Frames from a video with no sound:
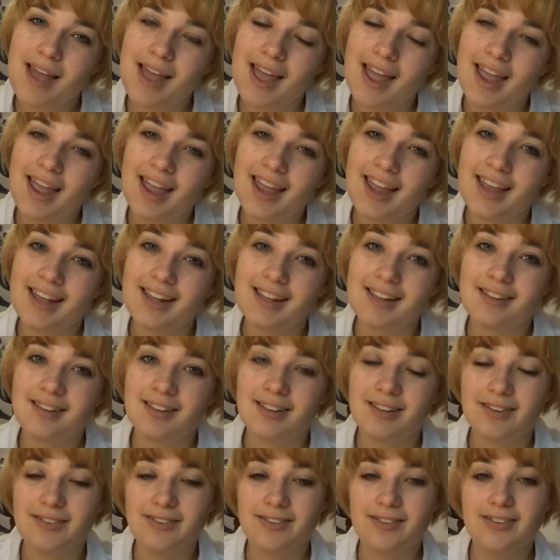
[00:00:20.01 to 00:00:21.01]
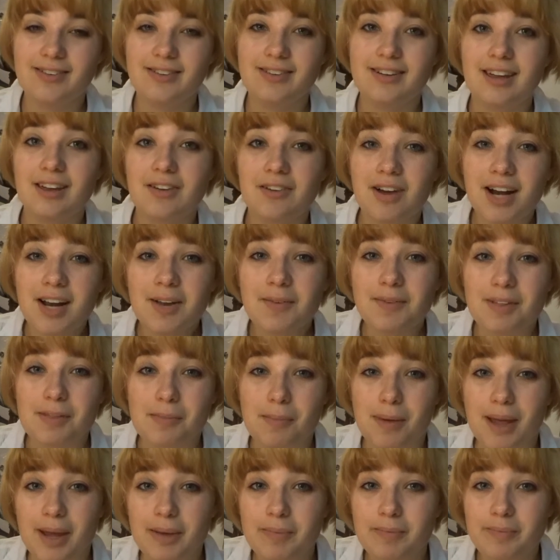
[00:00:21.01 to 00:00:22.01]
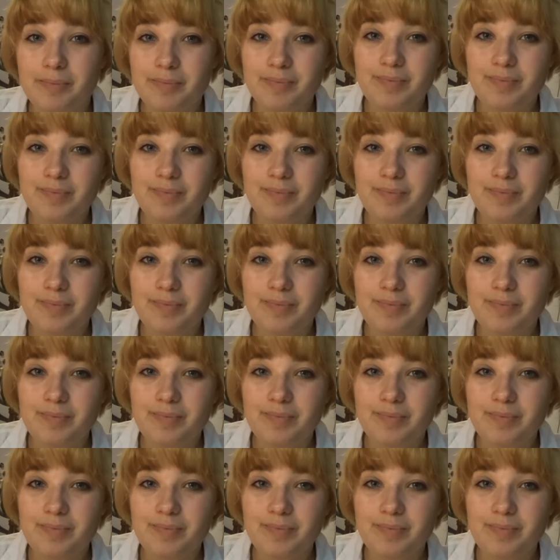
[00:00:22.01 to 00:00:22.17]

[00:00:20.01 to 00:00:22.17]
a little get ready with me.